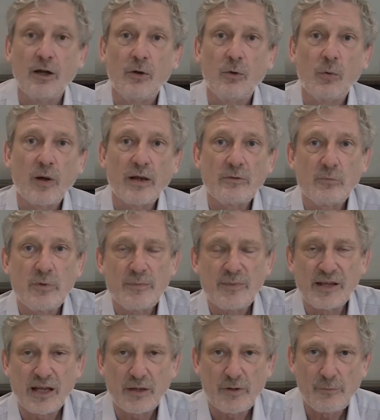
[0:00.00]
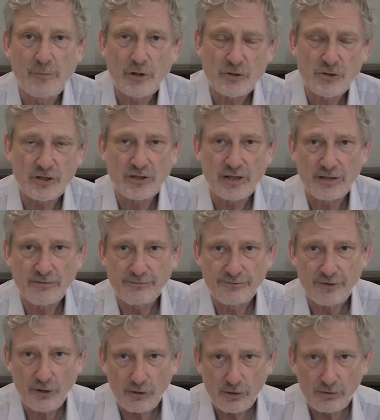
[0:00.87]
When we become emotionally
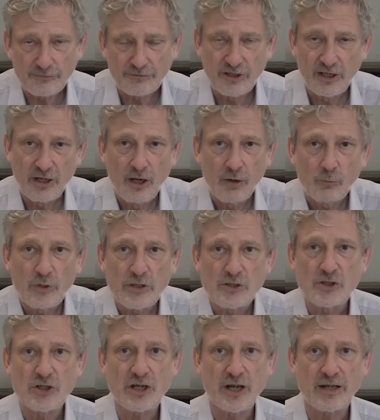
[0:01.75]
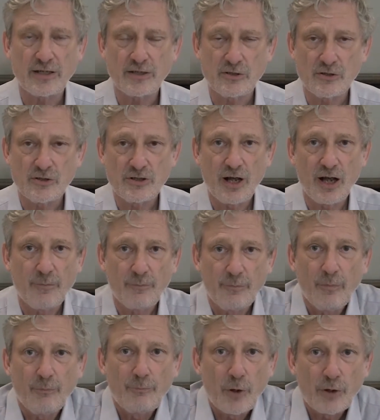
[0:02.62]
involved, we change, our
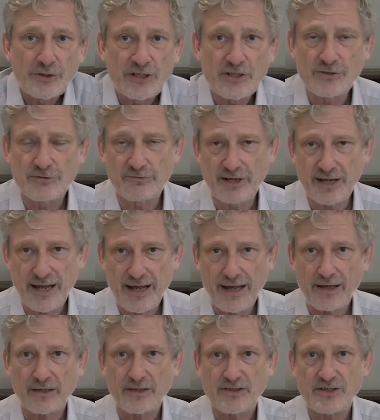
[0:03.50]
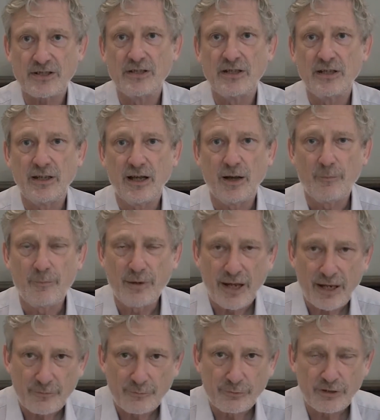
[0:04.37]
bodies react. Our
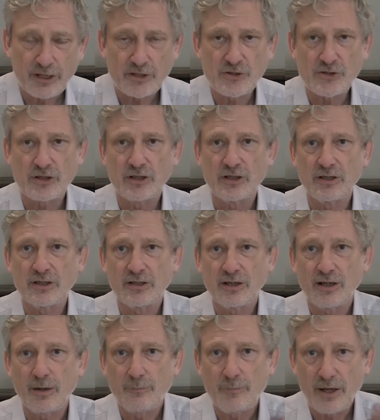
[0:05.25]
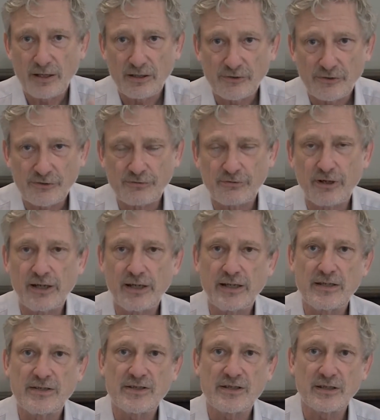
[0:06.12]
blood pressure, our pulse
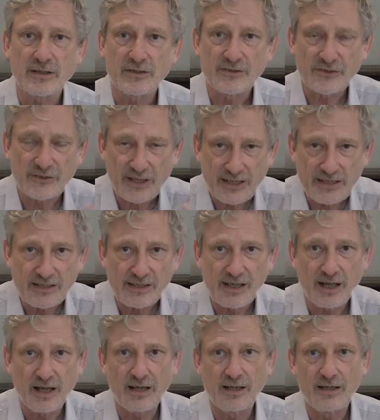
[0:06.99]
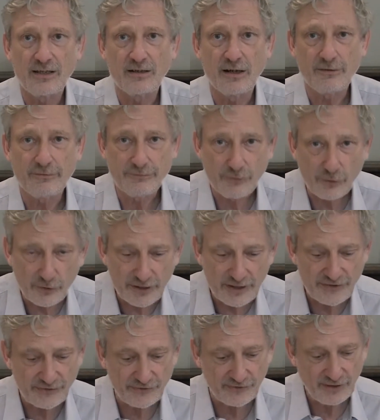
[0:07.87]
rate, our skin colour, our
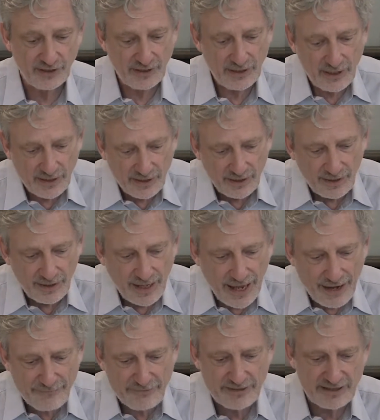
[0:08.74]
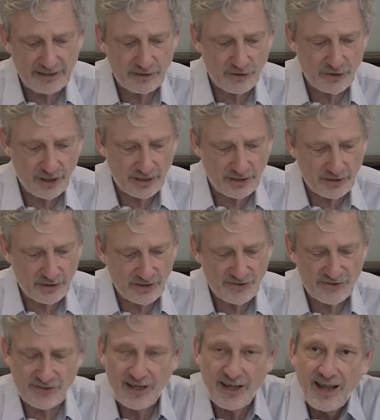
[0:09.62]
voice, everything
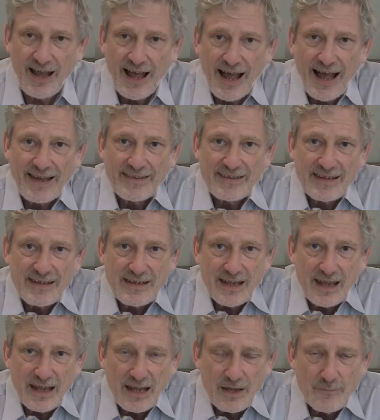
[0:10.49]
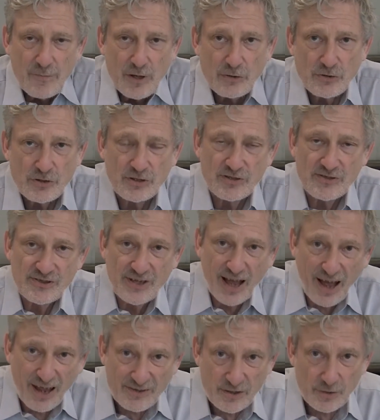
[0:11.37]
changes. And the emotions
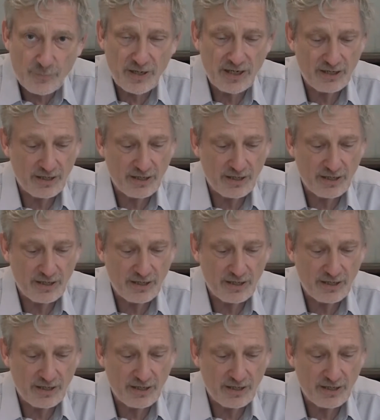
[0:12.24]
underpin